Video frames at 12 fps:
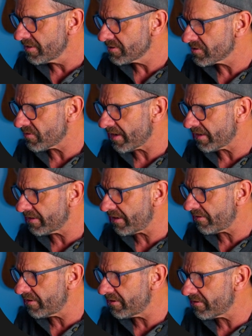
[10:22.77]
Just drag it
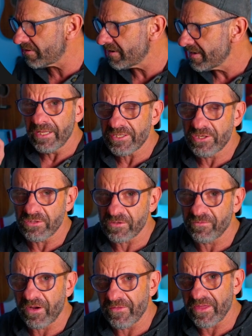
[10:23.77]
down here. Let's choose
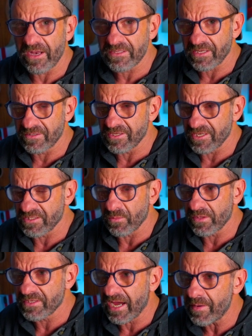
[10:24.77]
a font that is consistent
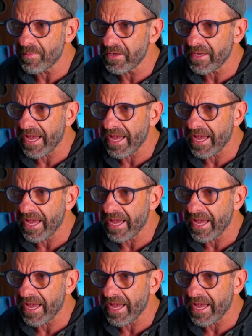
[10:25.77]
with typing.